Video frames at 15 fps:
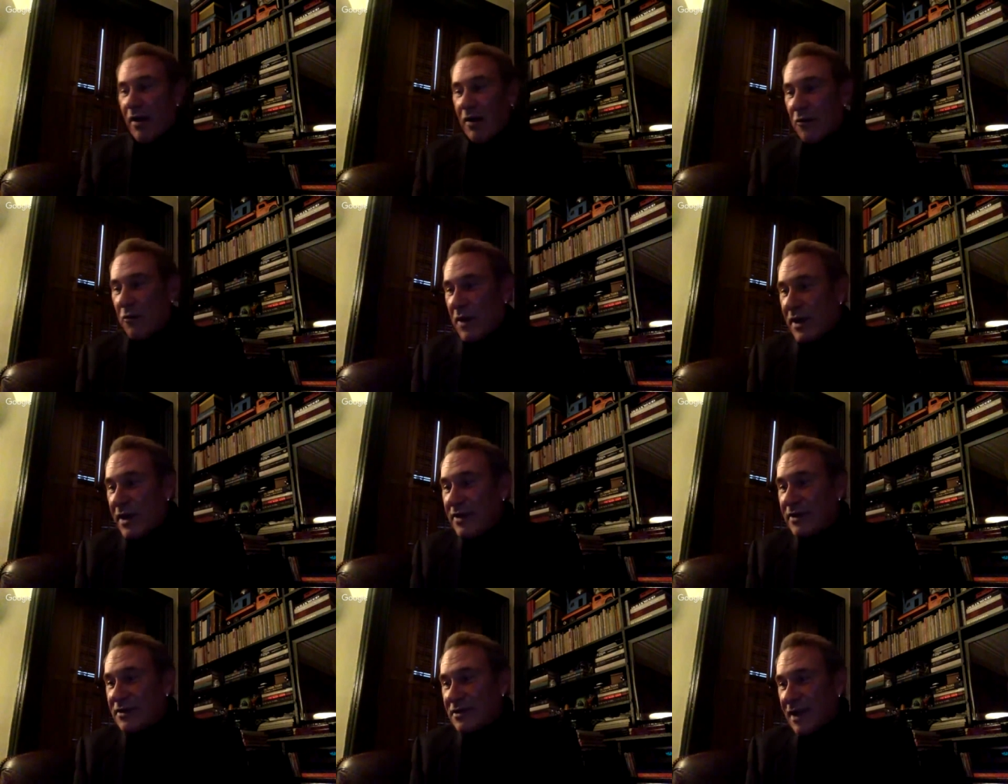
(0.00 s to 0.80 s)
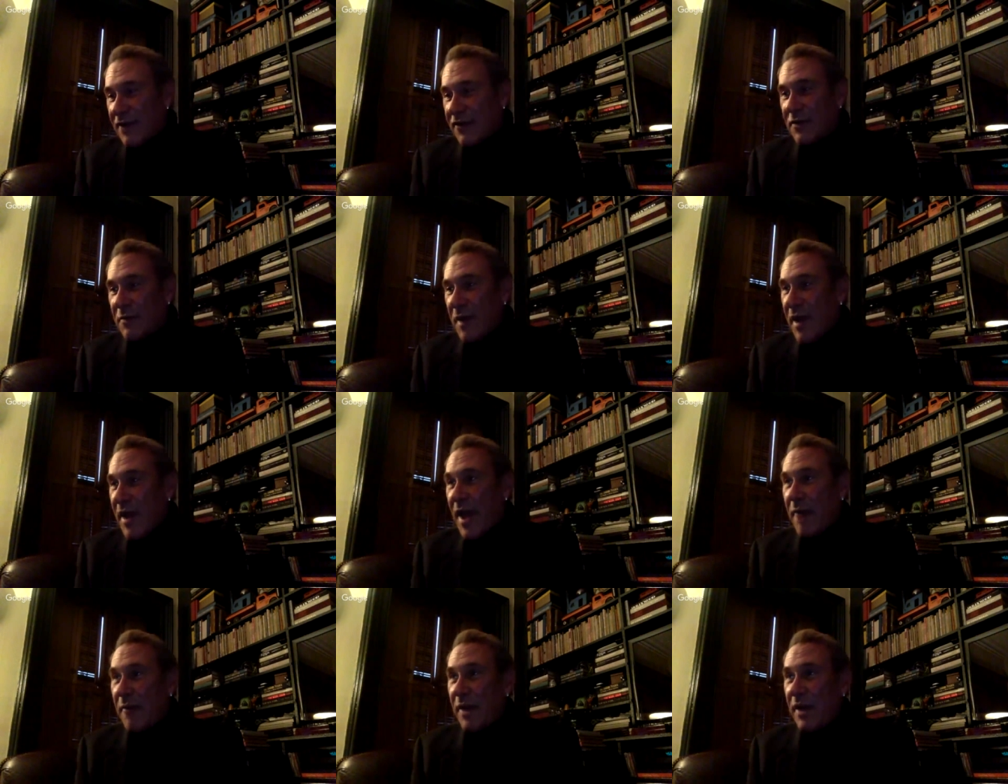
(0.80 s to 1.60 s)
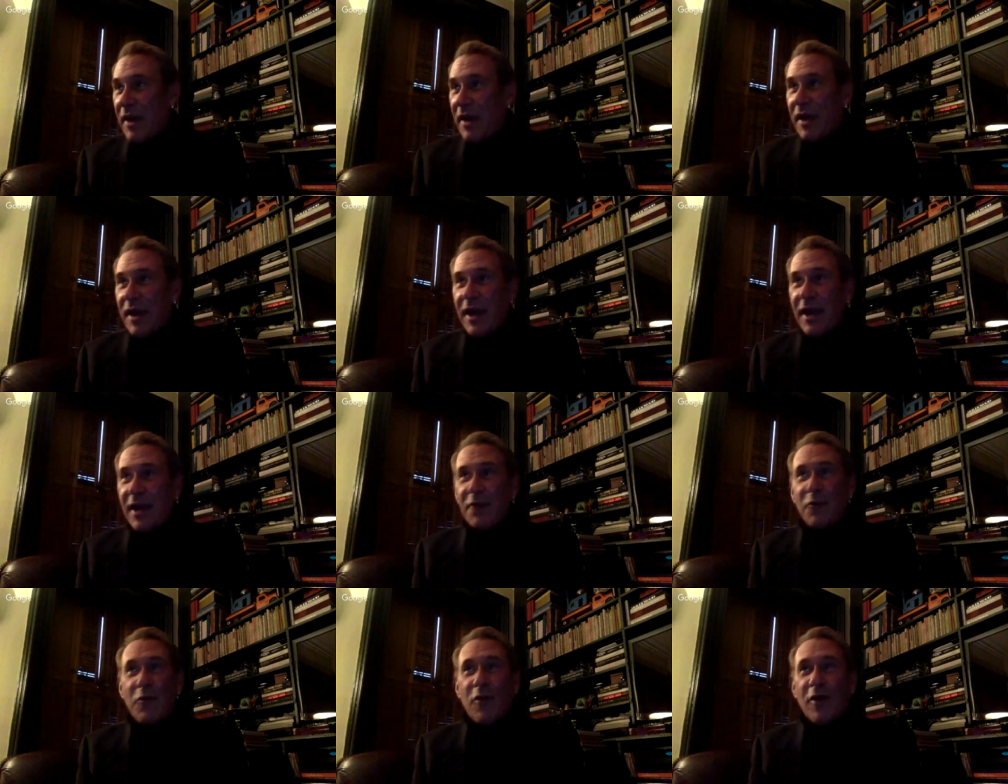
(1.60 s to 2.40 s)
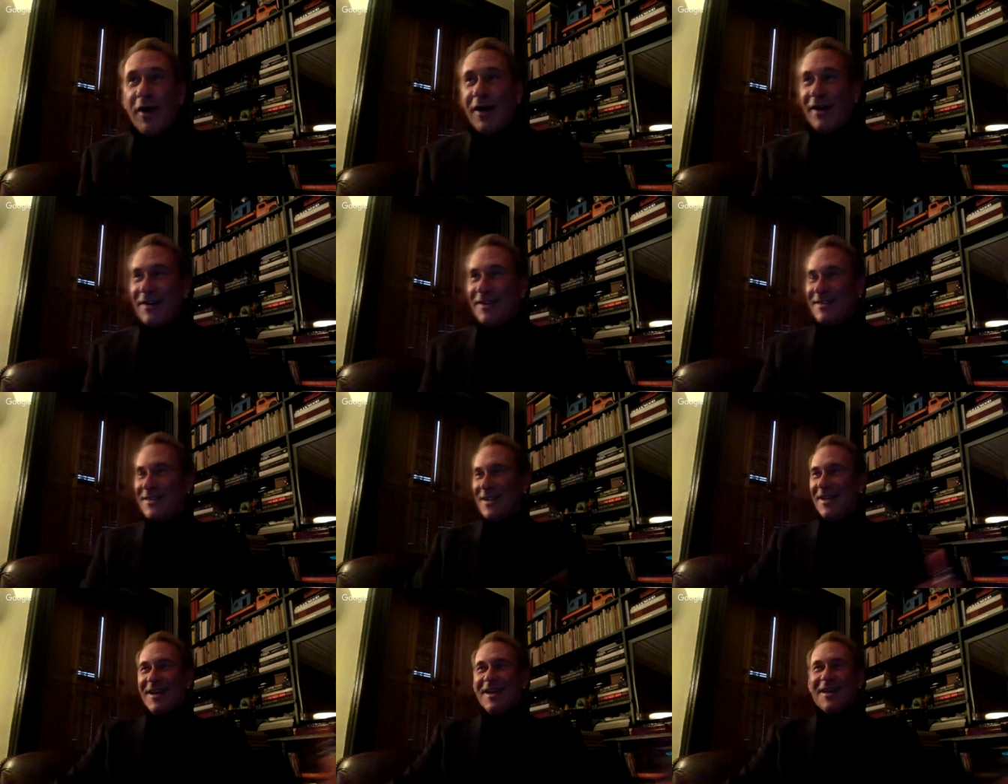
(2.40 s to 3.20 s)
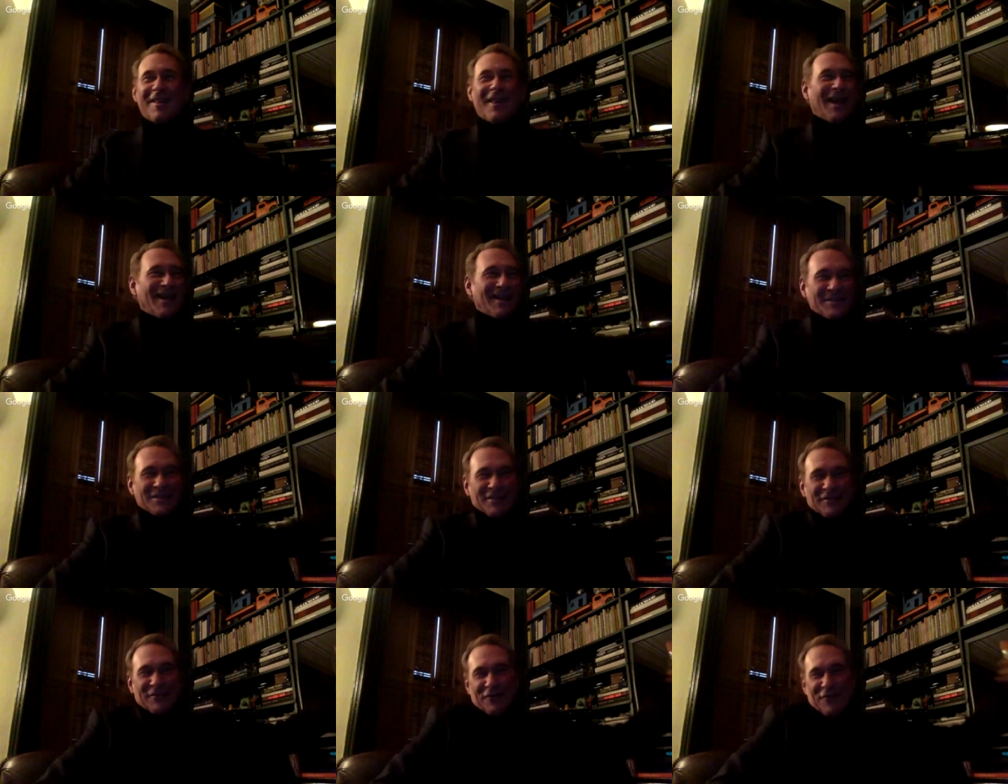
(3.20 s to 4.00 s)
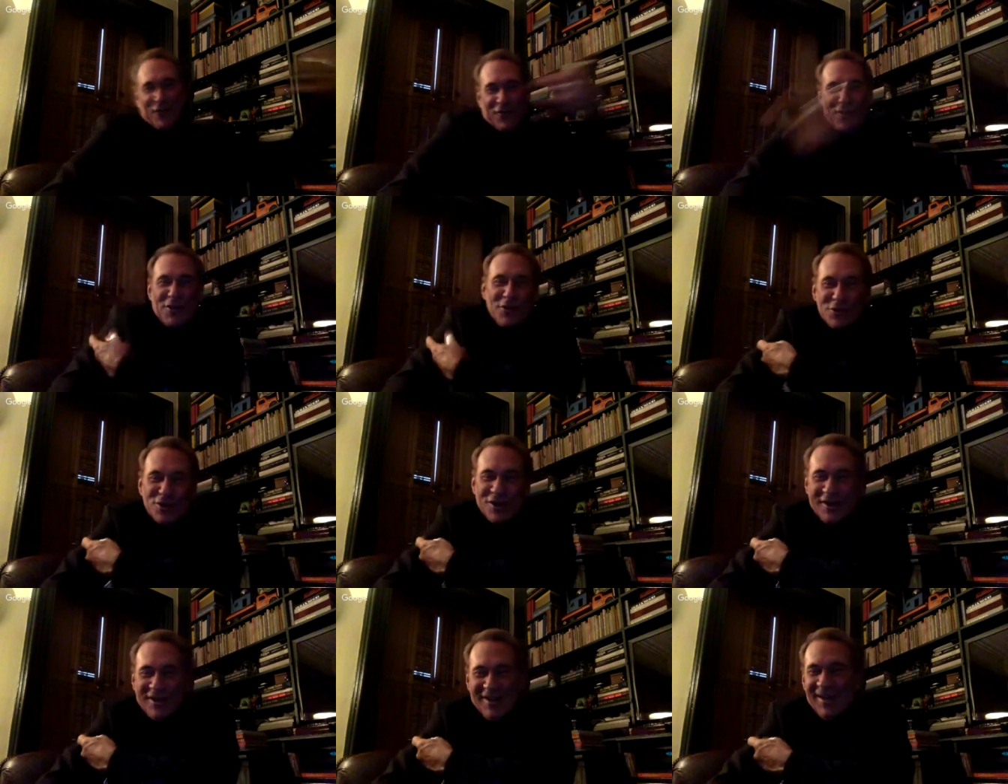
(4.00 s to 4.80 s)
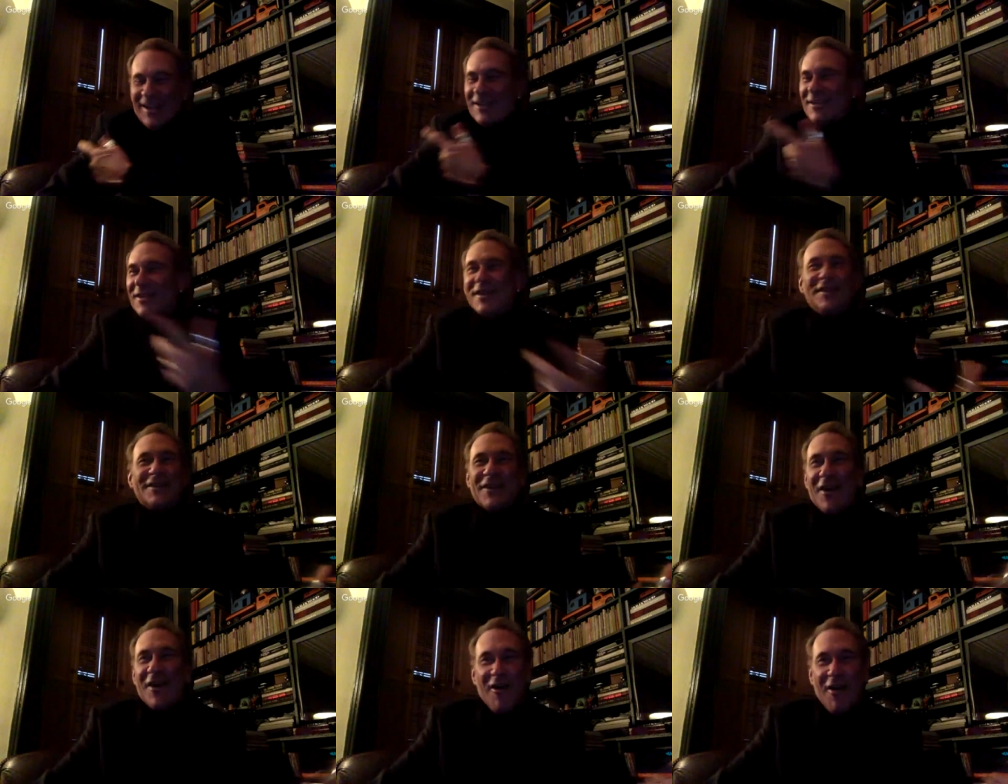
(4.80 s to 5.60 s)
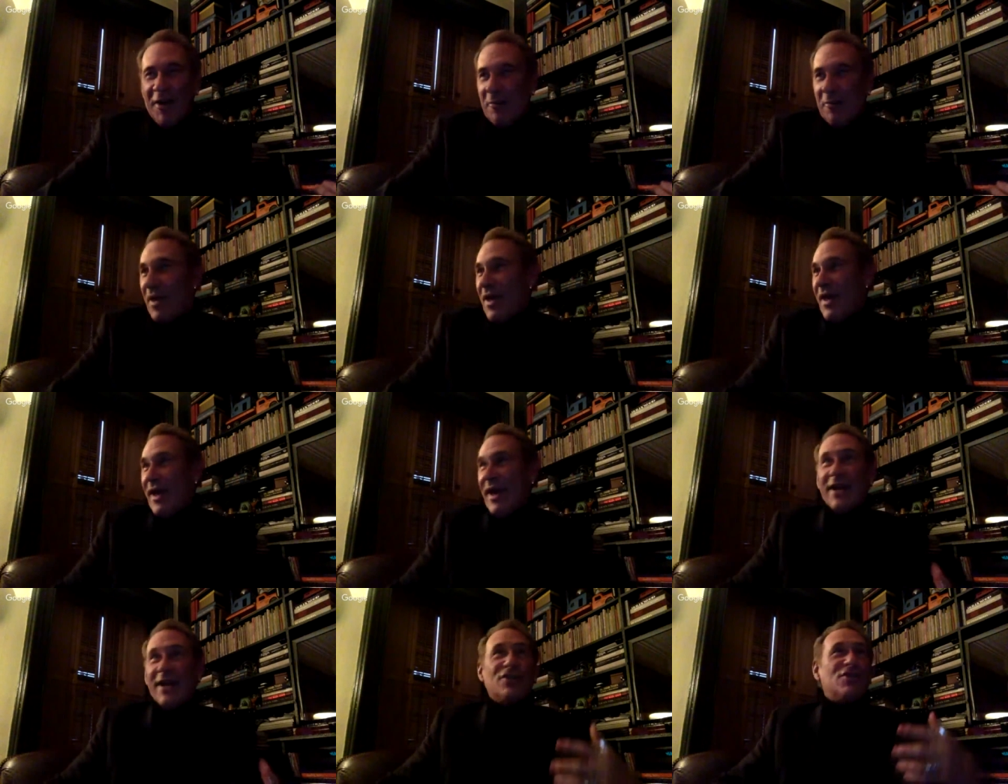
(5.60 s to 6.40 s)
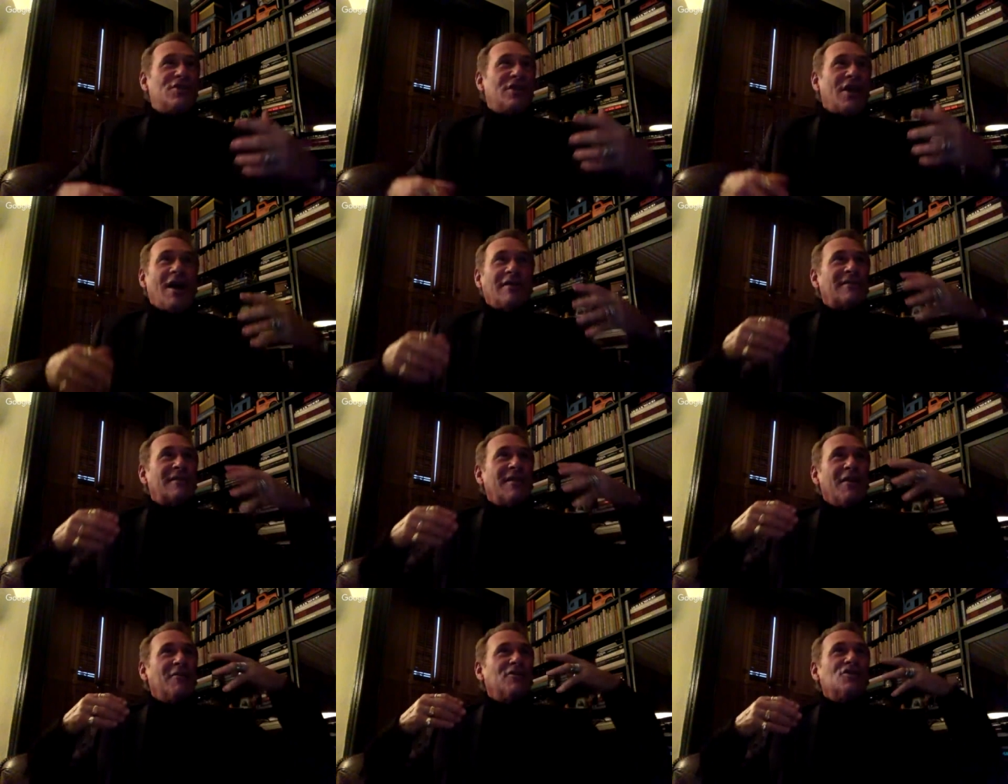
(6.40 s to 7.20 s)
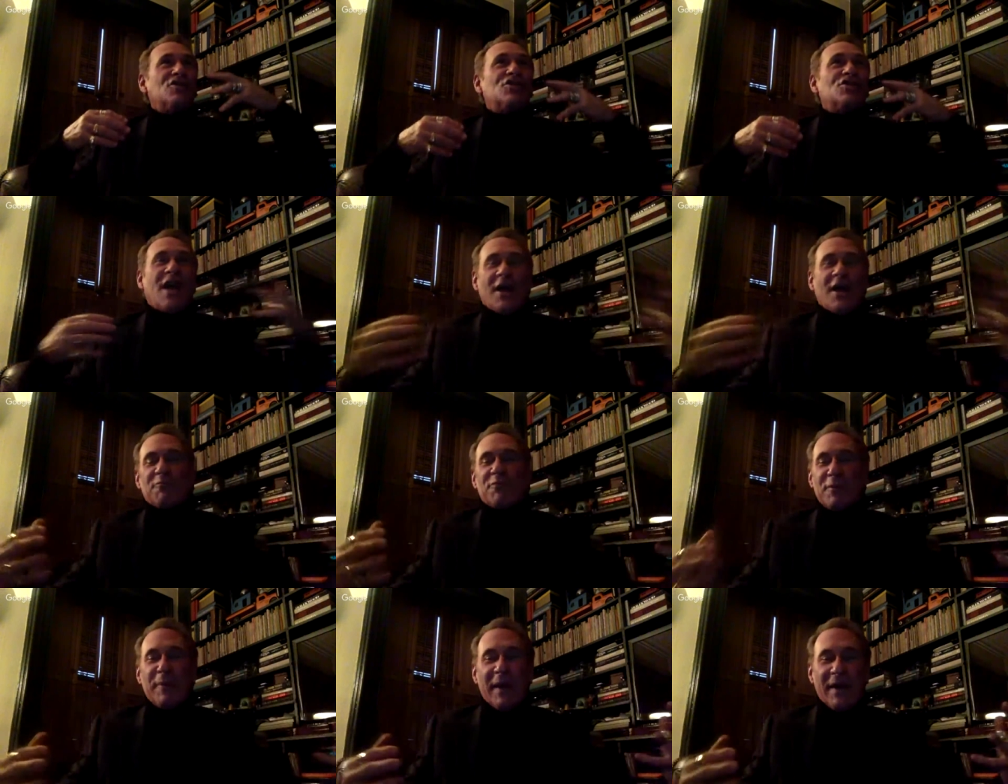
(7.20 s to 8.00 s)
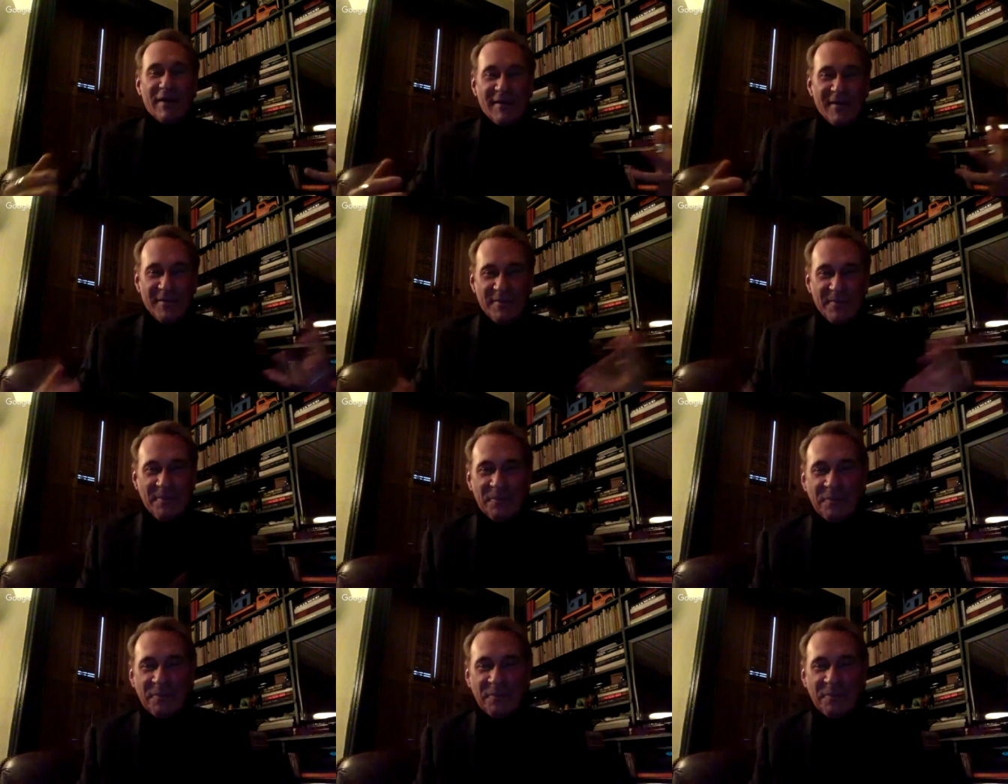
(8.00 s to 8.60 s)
when he discovered Miami, it was like this infusion into his arm. It just jet propelled him.